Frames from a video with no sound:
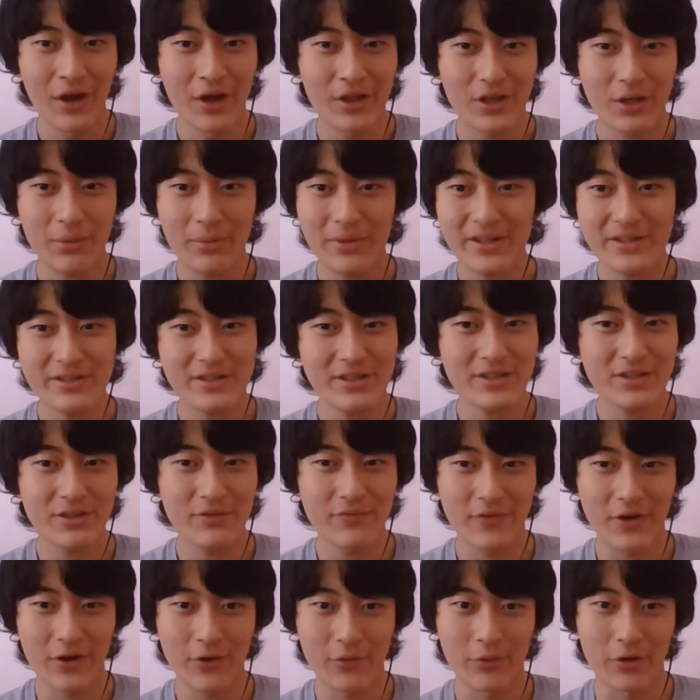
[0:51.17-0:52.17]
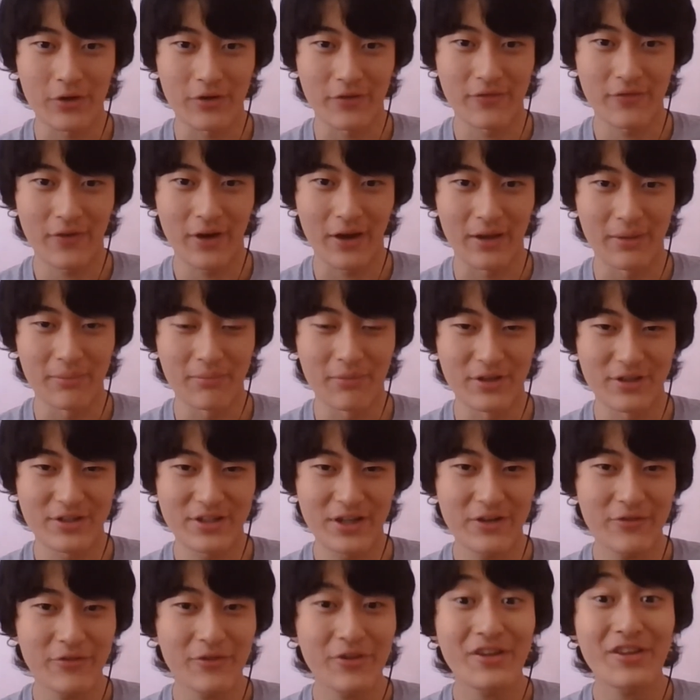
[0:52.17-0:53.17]
Turbulence isn't very well defined, but
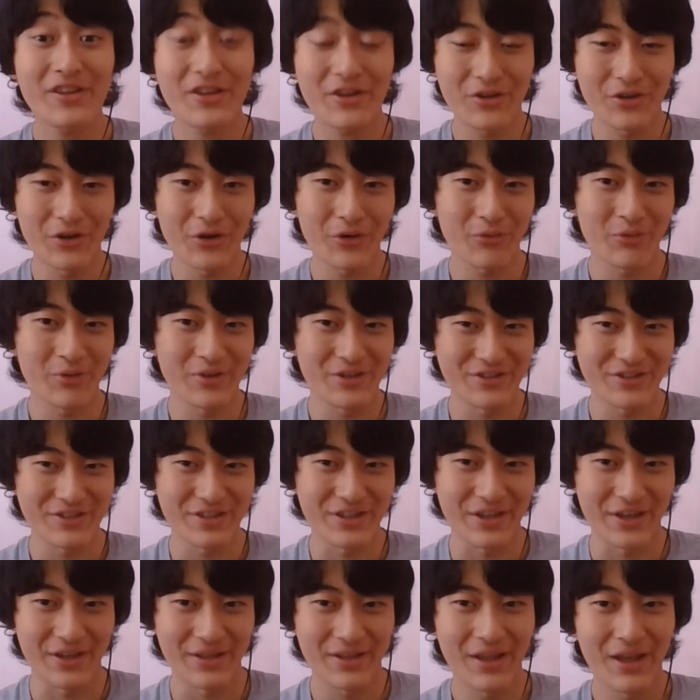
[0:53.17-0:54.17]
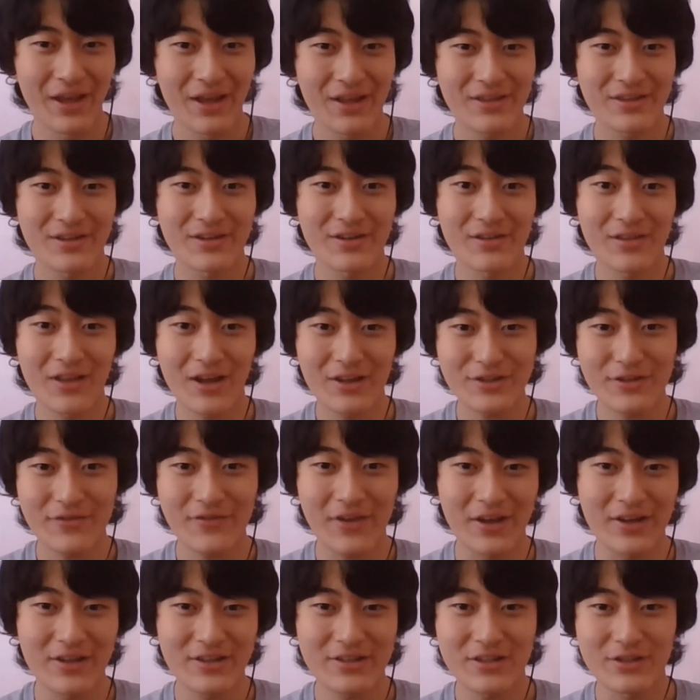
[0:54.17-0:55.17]
generally you know when you see it. There are lots of
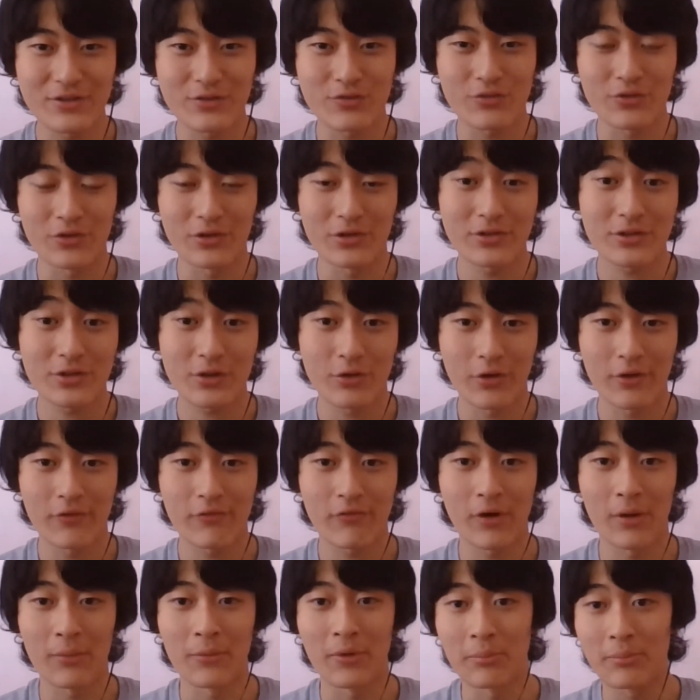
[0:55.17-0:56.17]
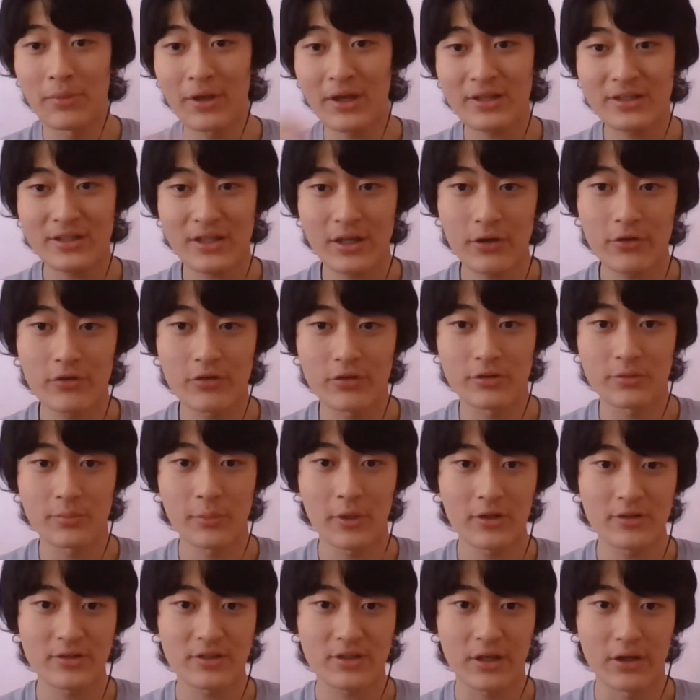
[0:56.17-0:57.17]
eddies and swirls going from a big scale to a
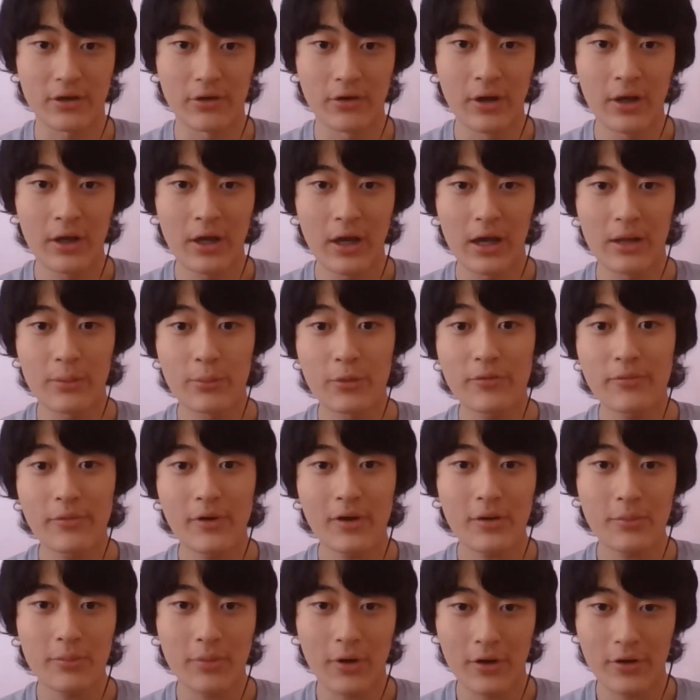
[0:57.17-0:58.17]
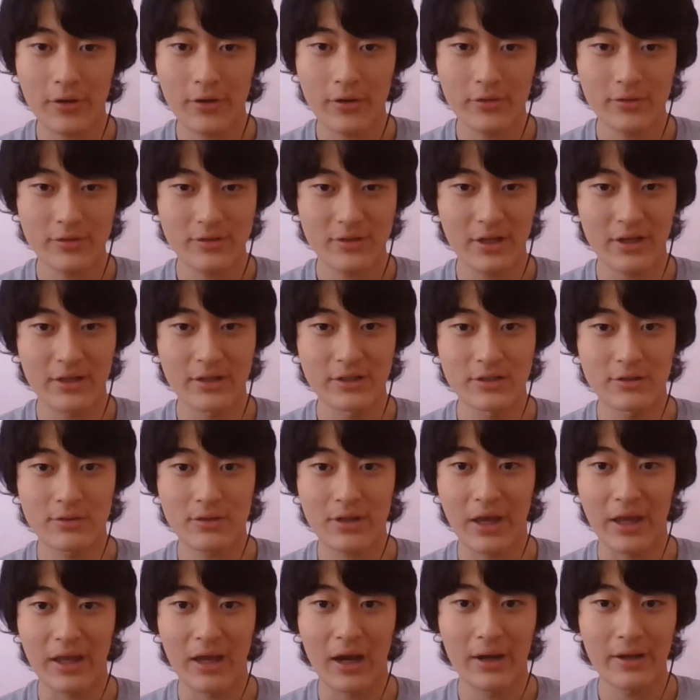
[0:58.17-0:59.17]
small scale, and a movement of particles that is
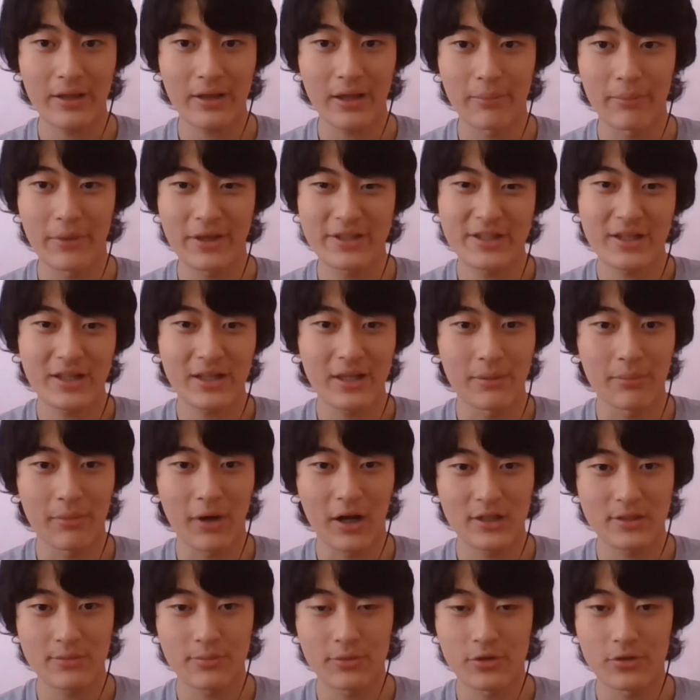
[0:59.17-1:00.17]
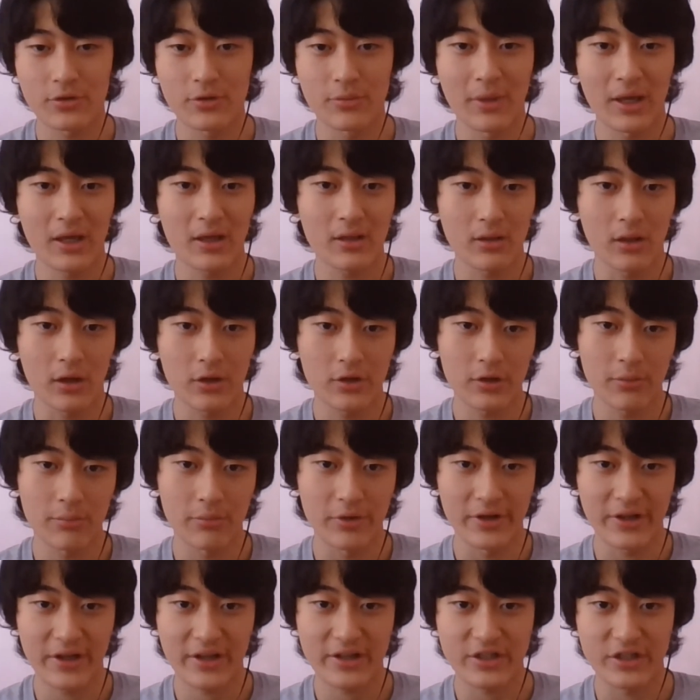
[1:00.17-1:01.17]
chaotic and basically impossible to make long-term
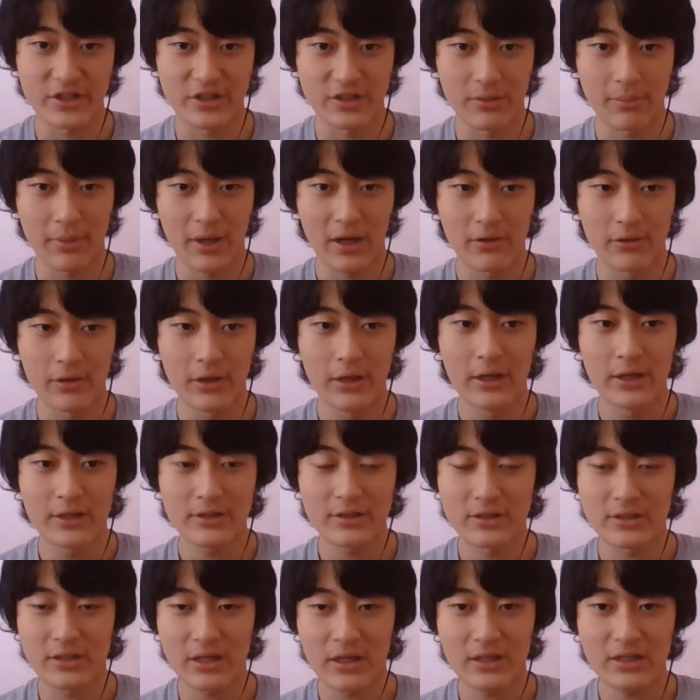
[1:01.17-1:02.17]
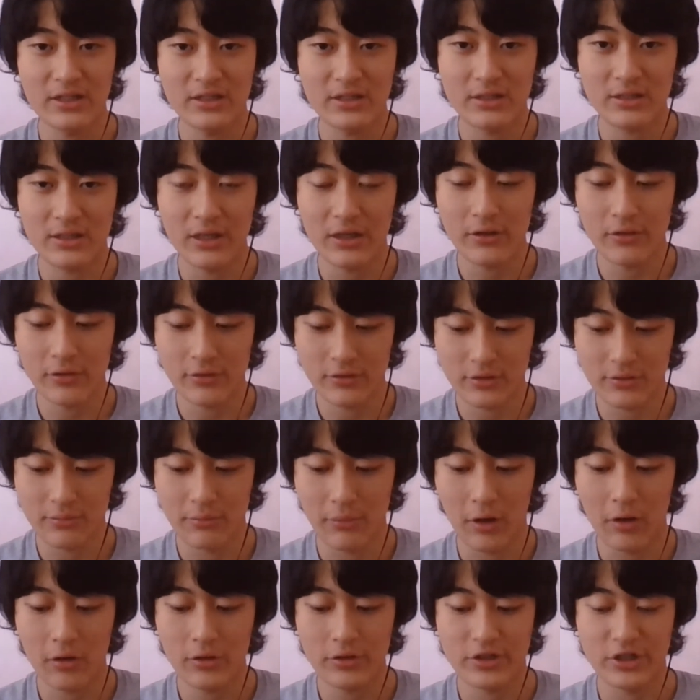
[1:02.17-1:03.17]
predictions about, since any single
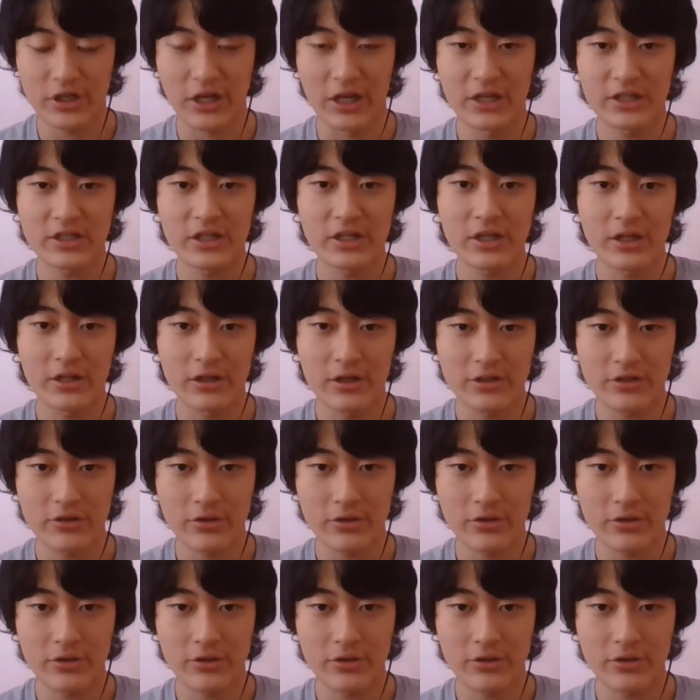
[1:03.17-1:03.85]
small change in the initial